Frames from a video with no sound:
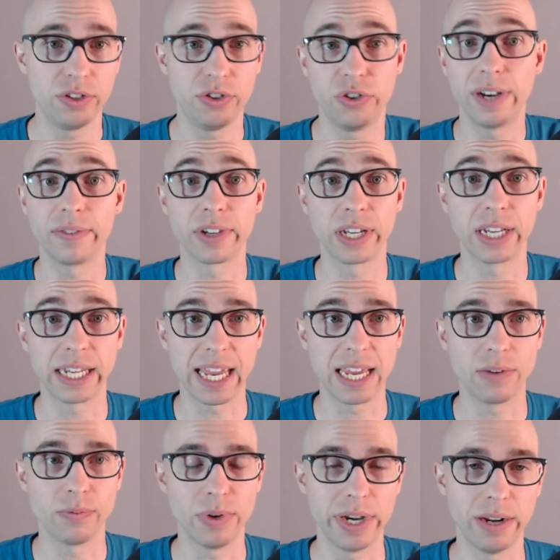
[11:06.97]
you're never going to gain
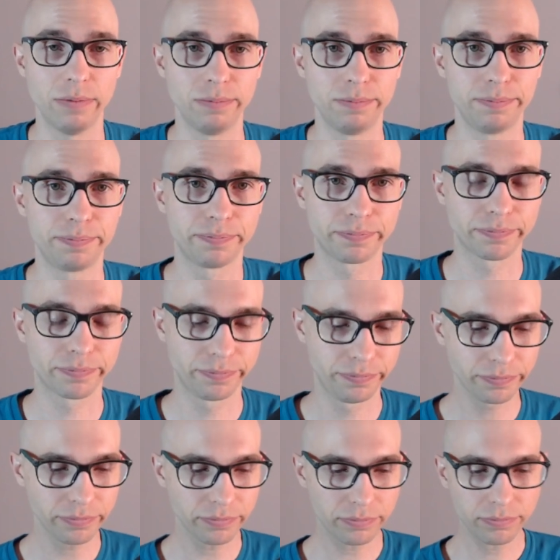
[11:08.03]
renown.
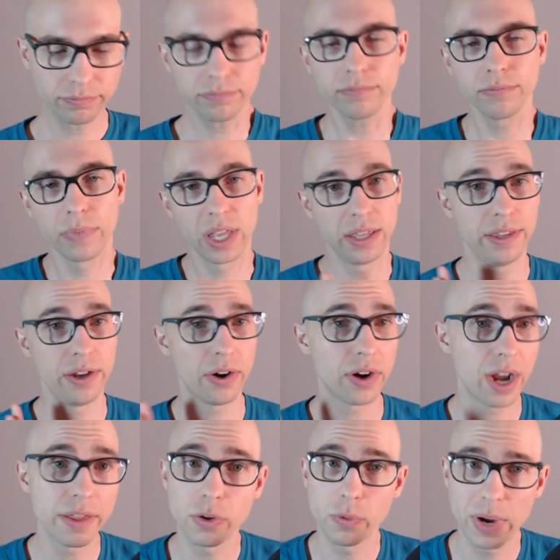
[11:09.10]
There are
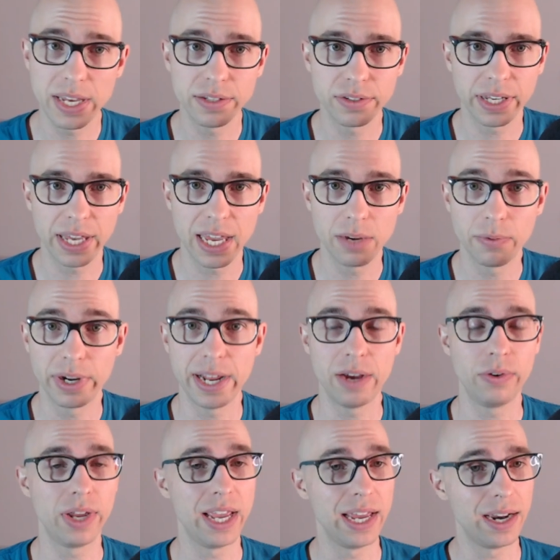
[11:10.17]
other ways to gain renown,
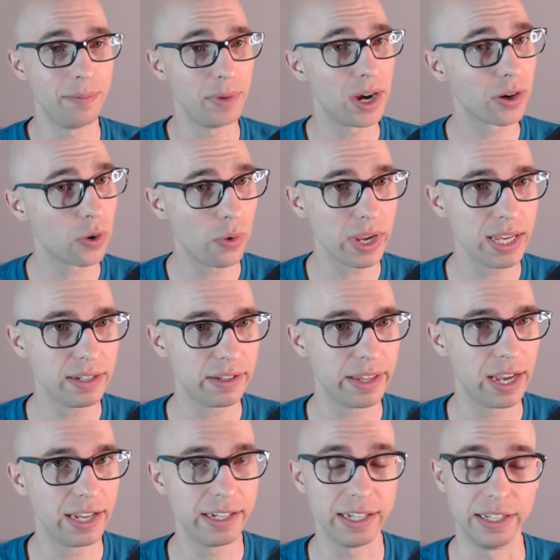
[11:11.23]
and I'm not going into
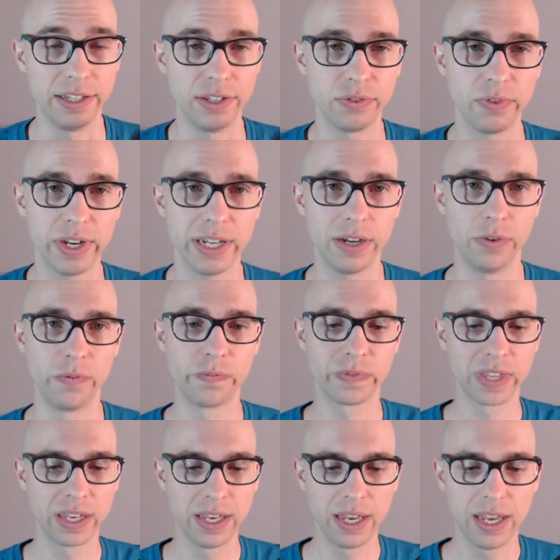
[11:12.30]
that in this video.
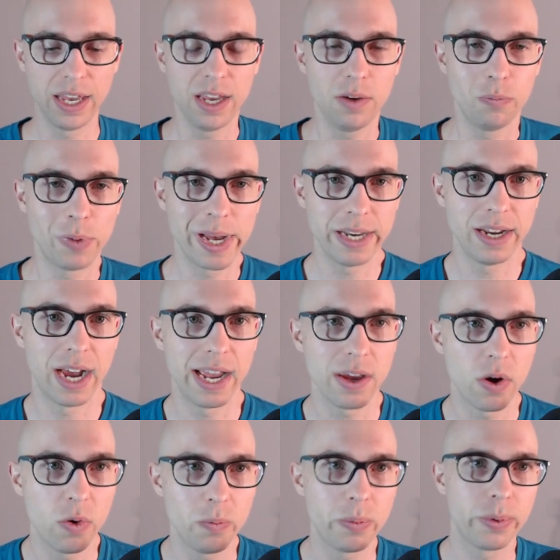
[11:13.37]
But I
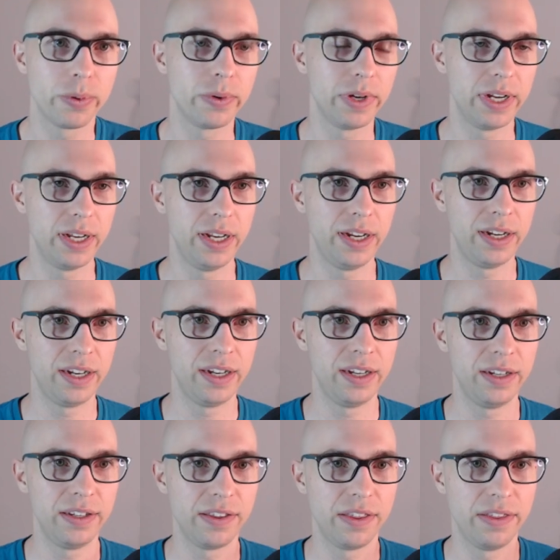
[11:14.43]
hope
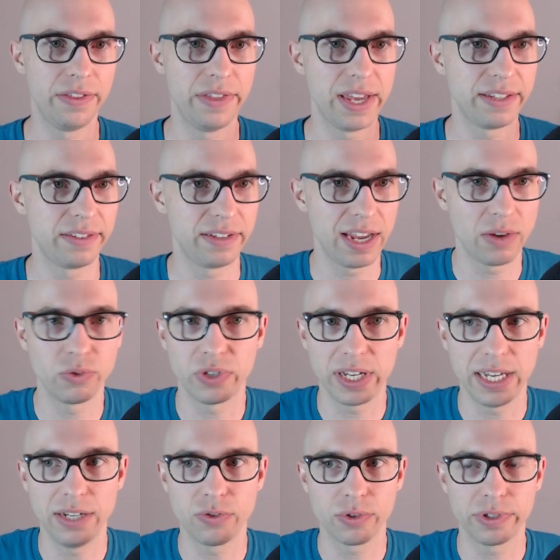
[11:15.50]
that sounds
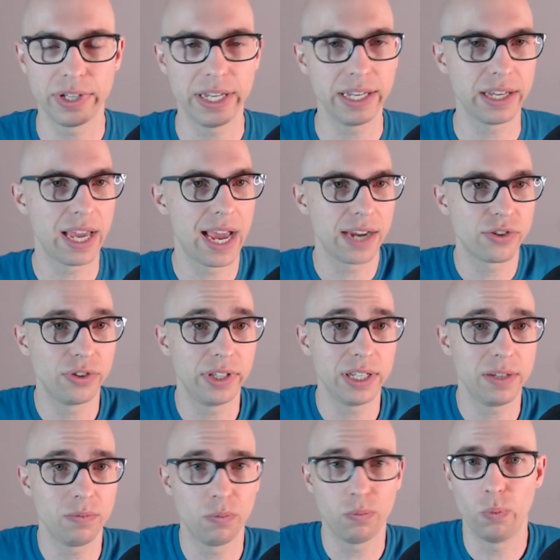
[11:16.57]
interesting.
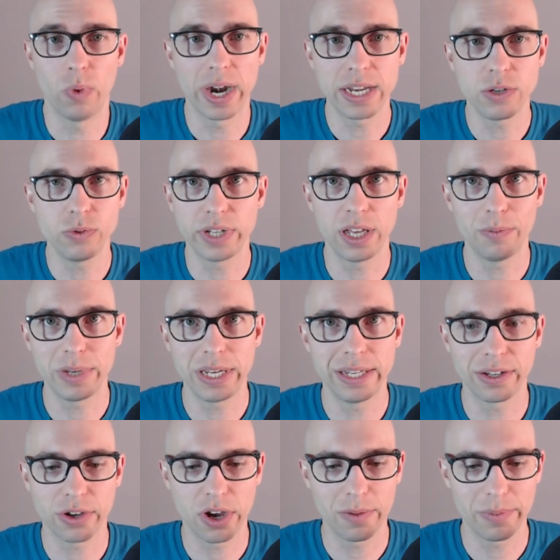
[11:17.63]
Actually, why don't you tell me in the
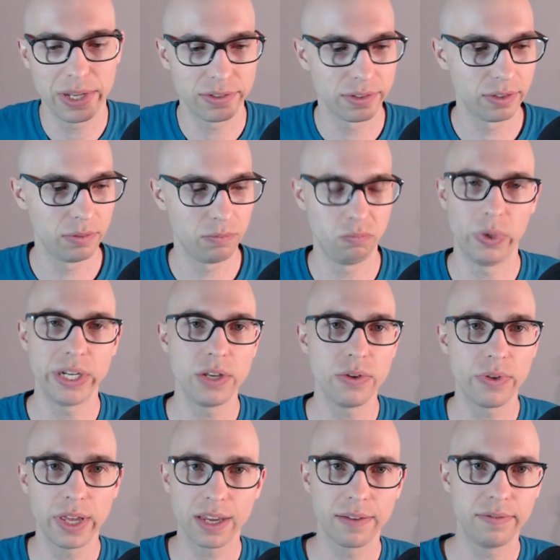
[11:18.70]
comments, what do you
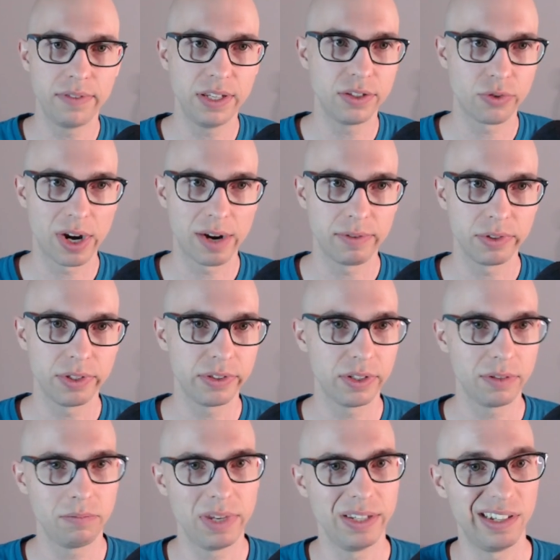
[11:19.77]
think of this travel
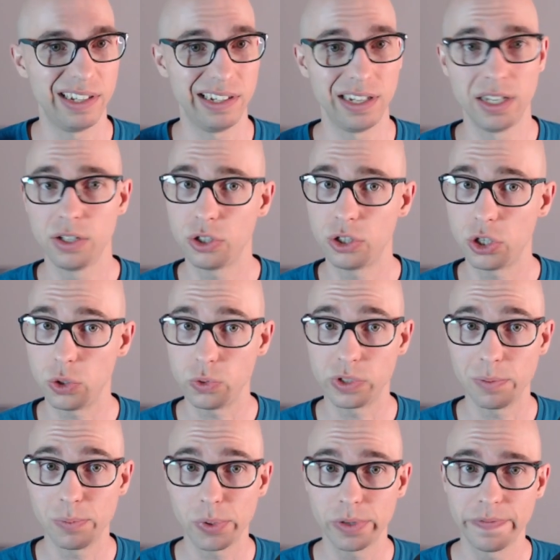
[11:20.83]
system? Is it too
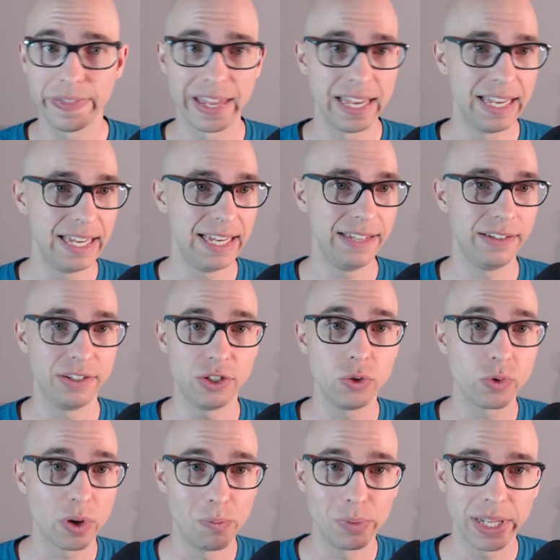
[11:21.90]
simple? Is it too
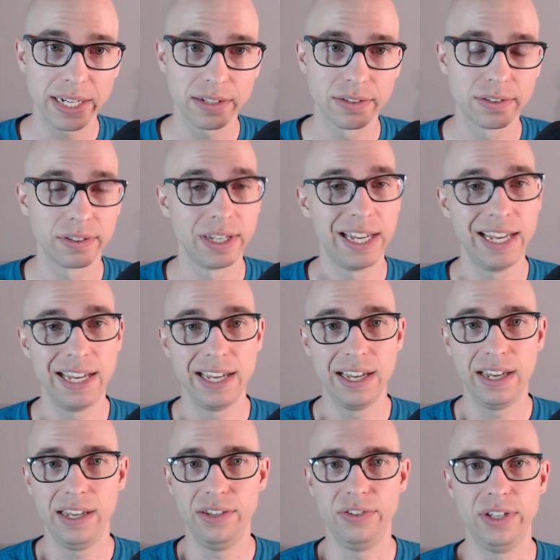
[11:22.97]
complex?
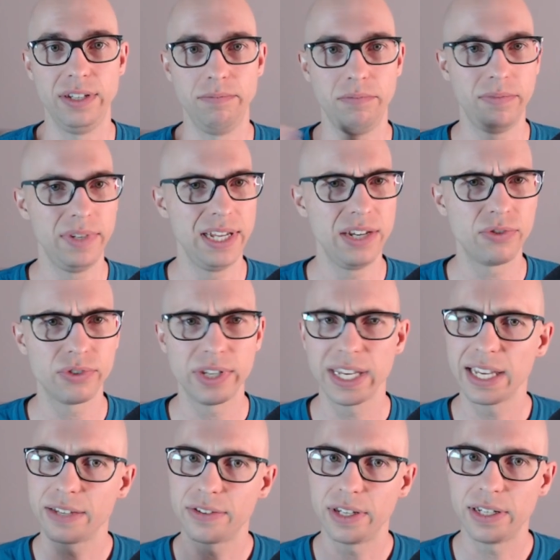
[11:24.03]
Is it interesting?
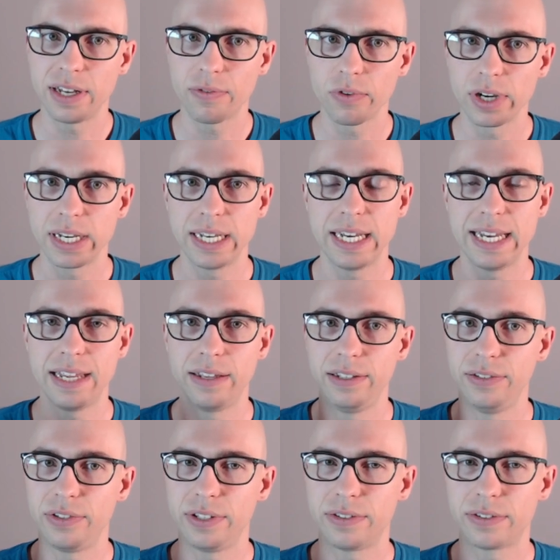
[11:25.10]
Is it different?
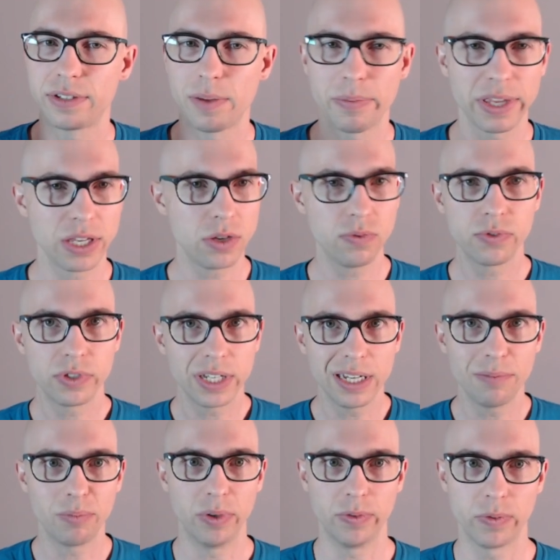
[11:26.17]
Is it something you've
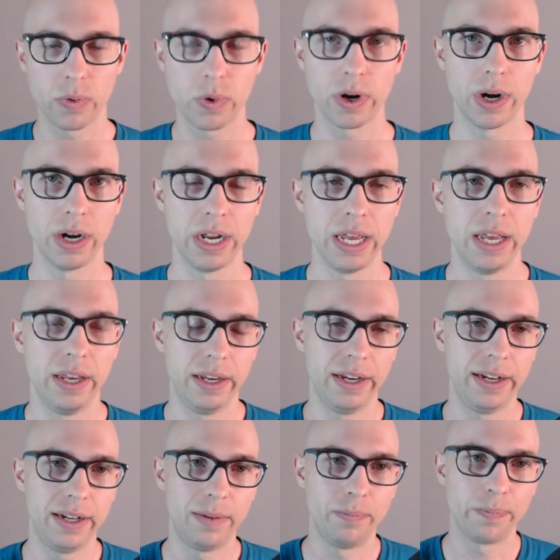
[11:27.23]
seen before?
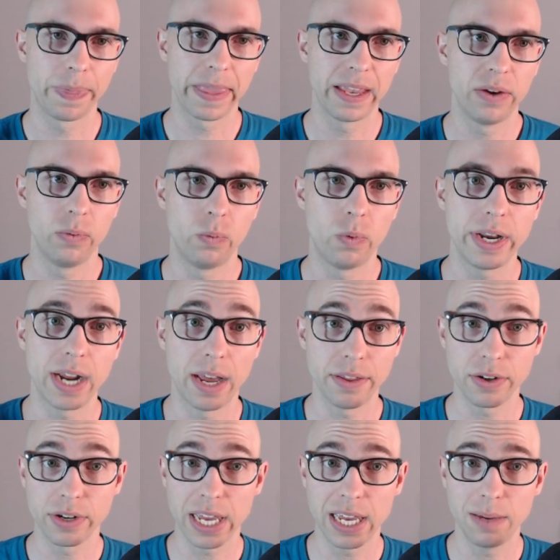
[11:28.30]
What other
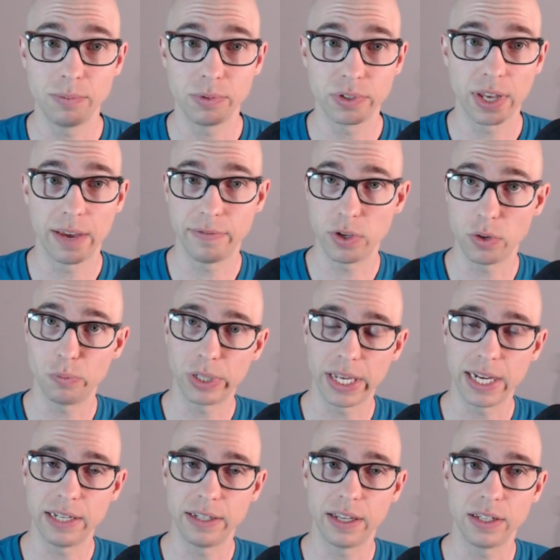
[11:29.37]
games have you
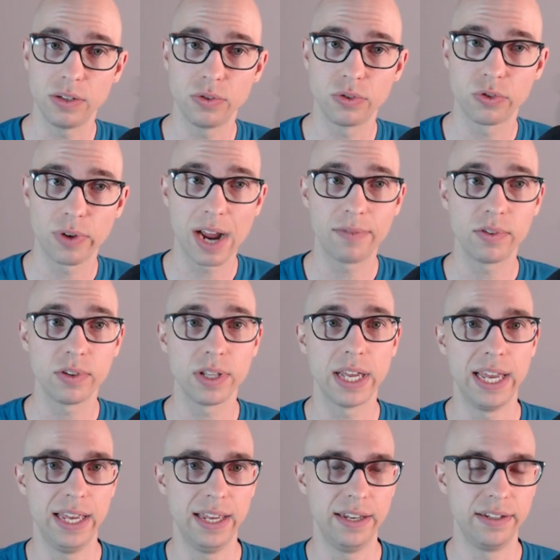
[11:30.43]
played that use travel,
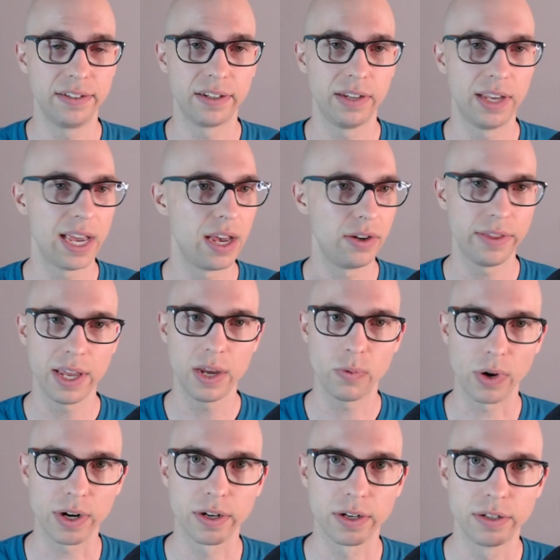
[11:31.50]
and how do they
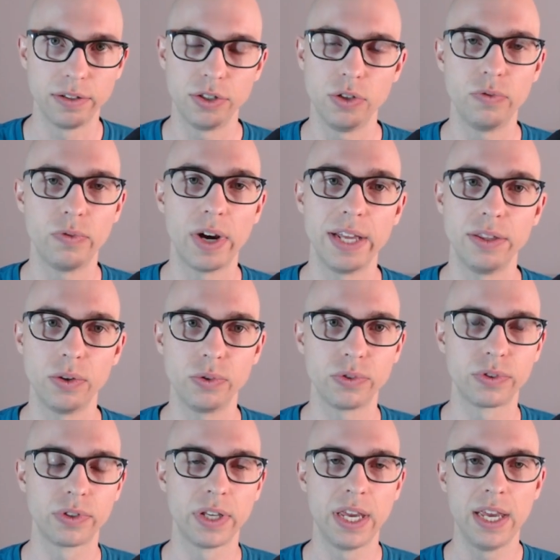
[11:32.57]
work? Do you find
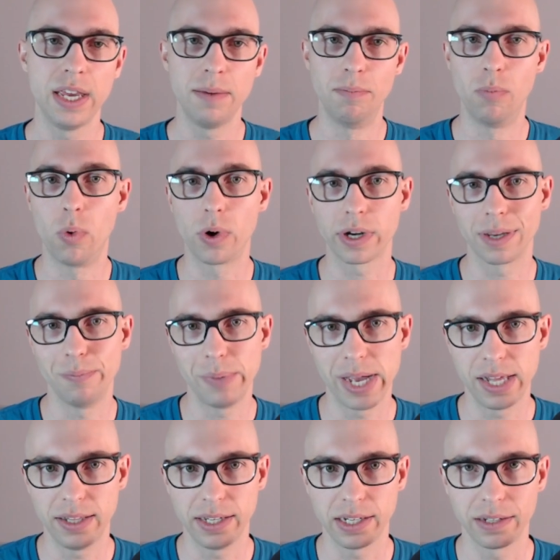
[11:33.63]
those more
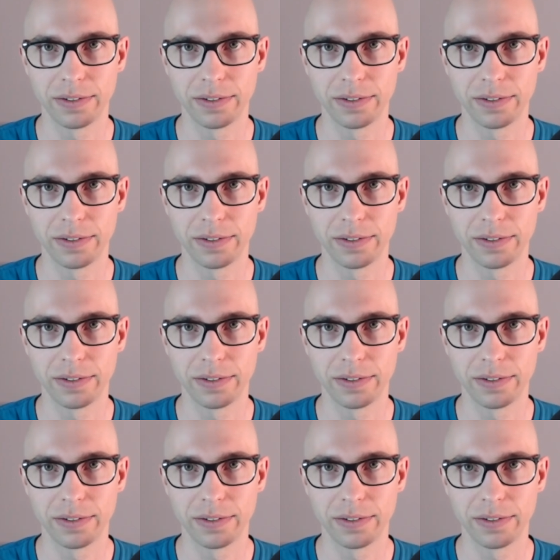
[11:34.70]
compelling?